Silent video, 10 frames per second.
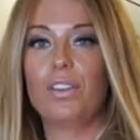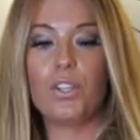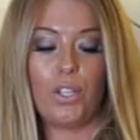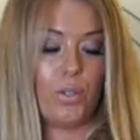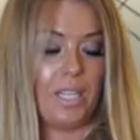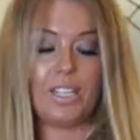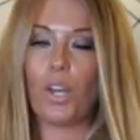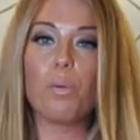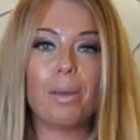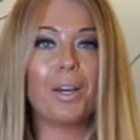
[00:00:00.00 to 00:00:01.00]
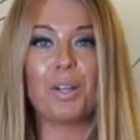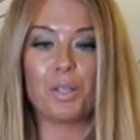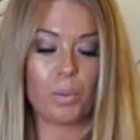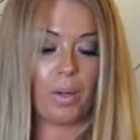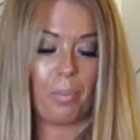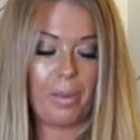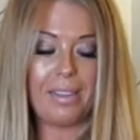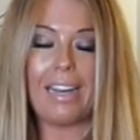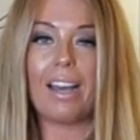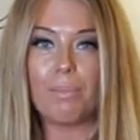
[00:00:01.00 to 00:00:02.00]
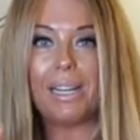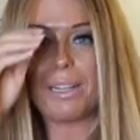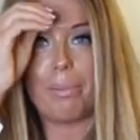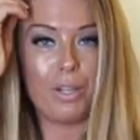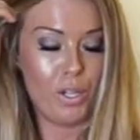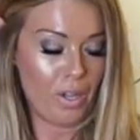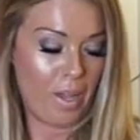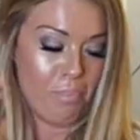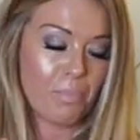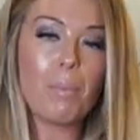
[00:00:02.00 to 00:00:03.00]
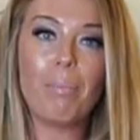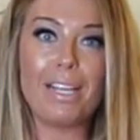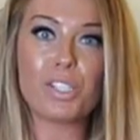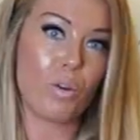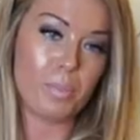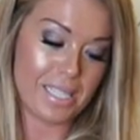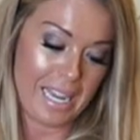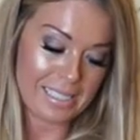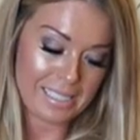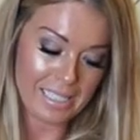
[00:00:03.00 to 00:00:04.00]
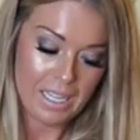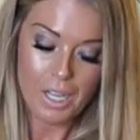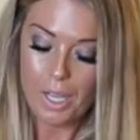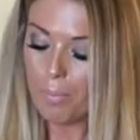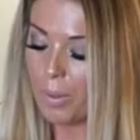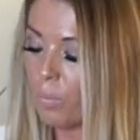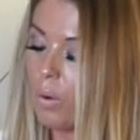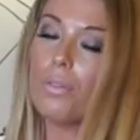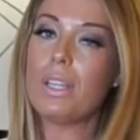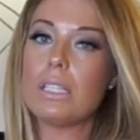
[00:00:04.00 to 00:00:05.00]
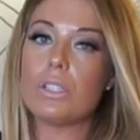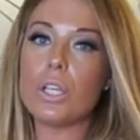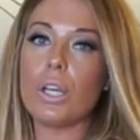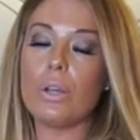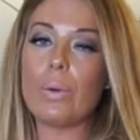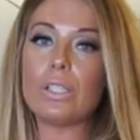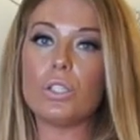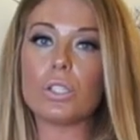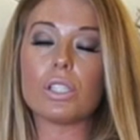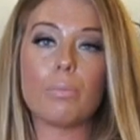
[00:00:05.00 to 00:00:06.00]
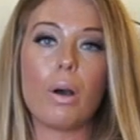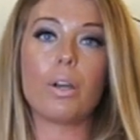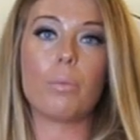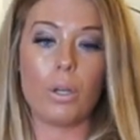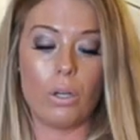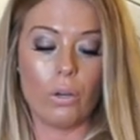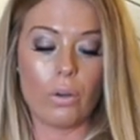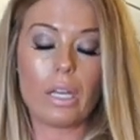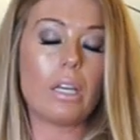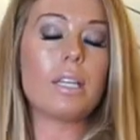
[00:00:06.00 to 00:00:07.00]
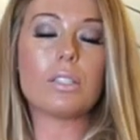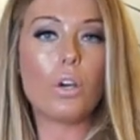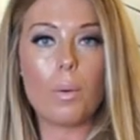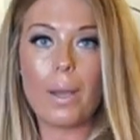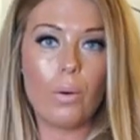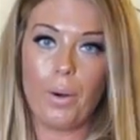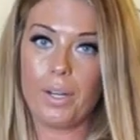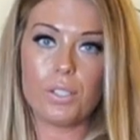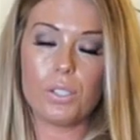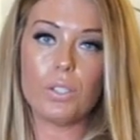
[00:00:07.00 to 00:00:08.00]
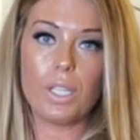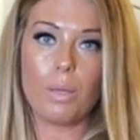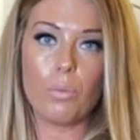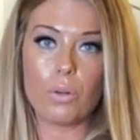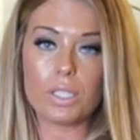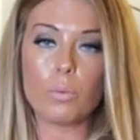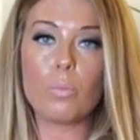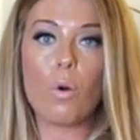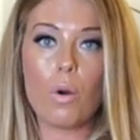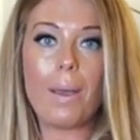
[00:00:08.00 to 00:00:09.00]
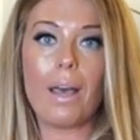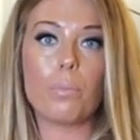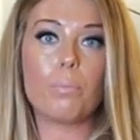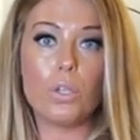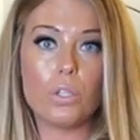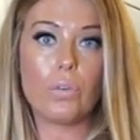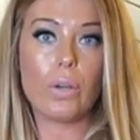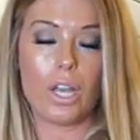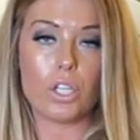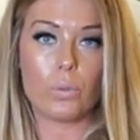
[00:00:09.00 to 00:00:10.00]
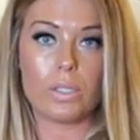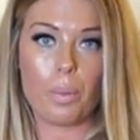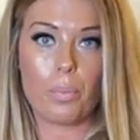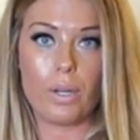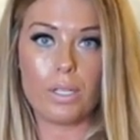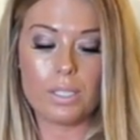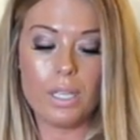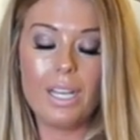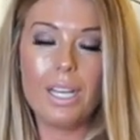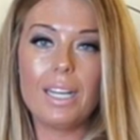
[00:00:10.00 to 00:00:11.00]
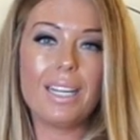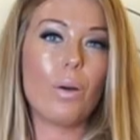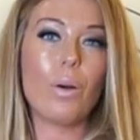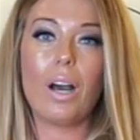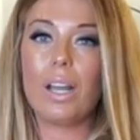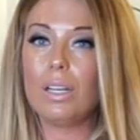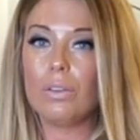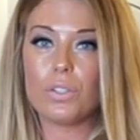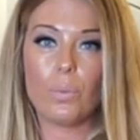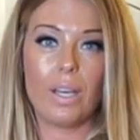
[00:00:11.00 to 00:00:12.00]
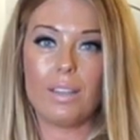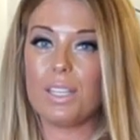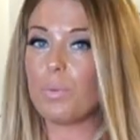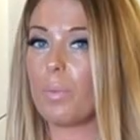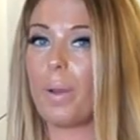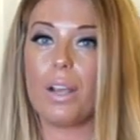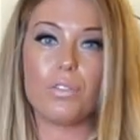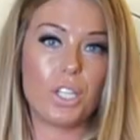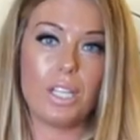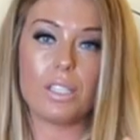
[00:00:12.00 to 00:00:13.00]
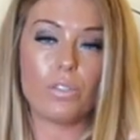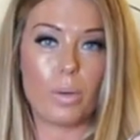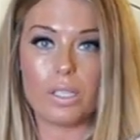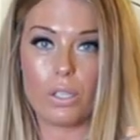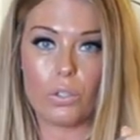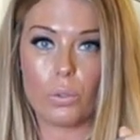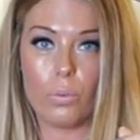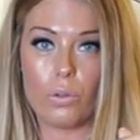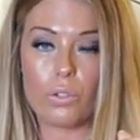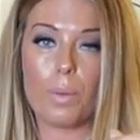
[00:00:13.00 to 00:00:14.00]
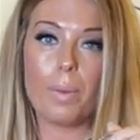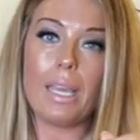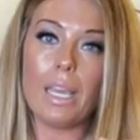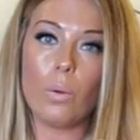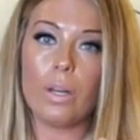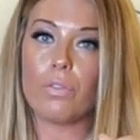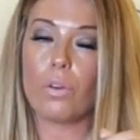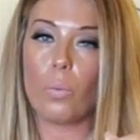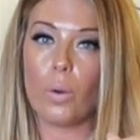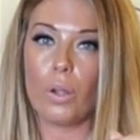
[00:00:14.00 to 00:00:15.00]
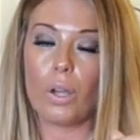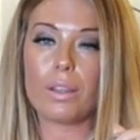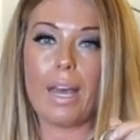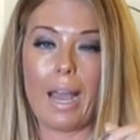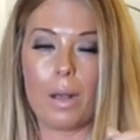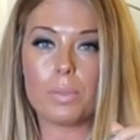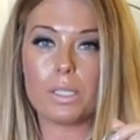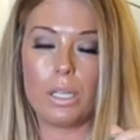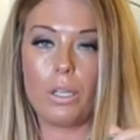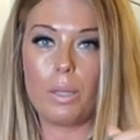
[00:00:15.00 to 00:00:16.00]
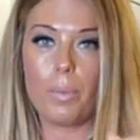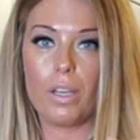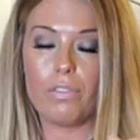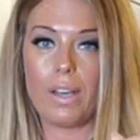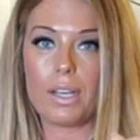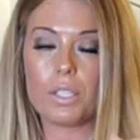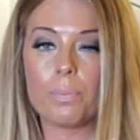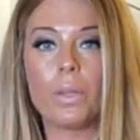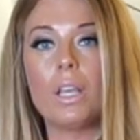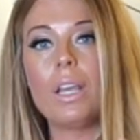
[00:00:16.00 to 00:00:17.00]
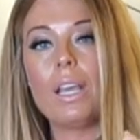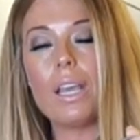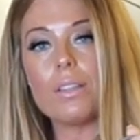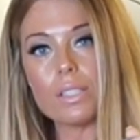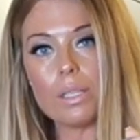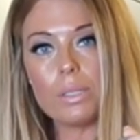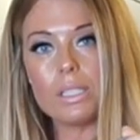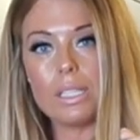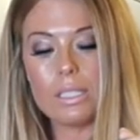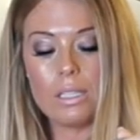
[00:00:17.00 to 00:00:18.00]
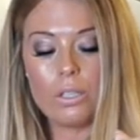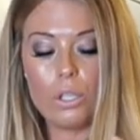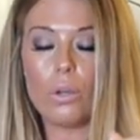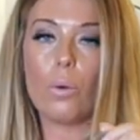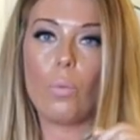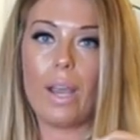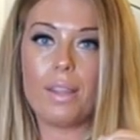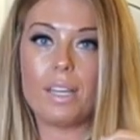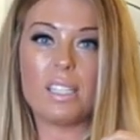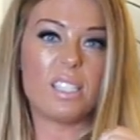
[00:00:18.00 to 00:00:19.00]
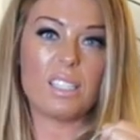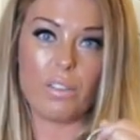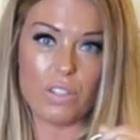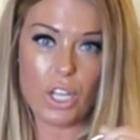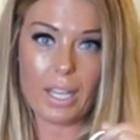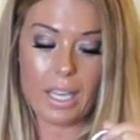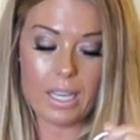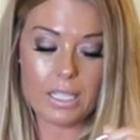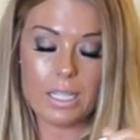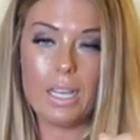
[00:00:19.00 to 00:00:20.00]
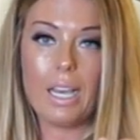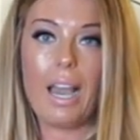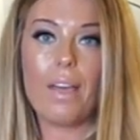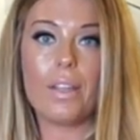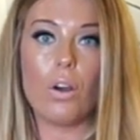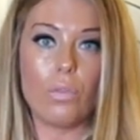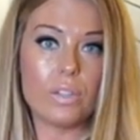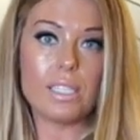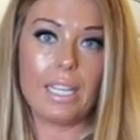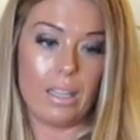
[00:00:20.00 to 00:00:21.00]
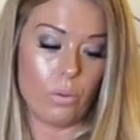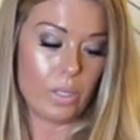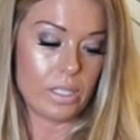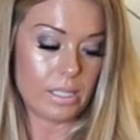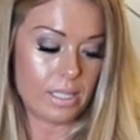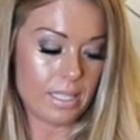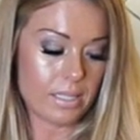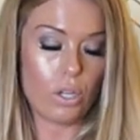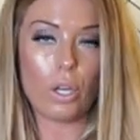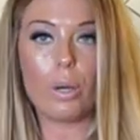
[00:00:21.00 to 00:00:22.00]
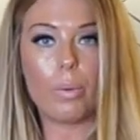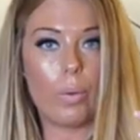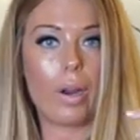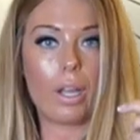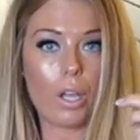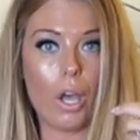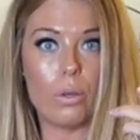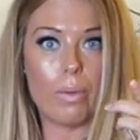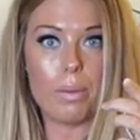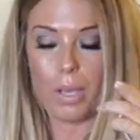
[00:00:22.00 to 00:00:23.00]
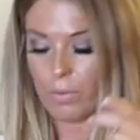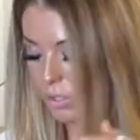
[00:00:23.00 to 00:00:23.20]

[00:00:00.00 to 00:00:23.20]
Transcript: a nudie taupey coloured one, but then I'm a little bit blazer obsessed. But what these do is just smarten up your look. It's not about wearing a suit anymore, it's more about beautiful casual separates. Now, I love to wear these with a pair of jeans for my social wardrobe, but equally for work, they're absolutely perfect. In the summer season, you can wear this instead of a jacket, and then obviously in the winter season, you're going to be wearing a coat maybe over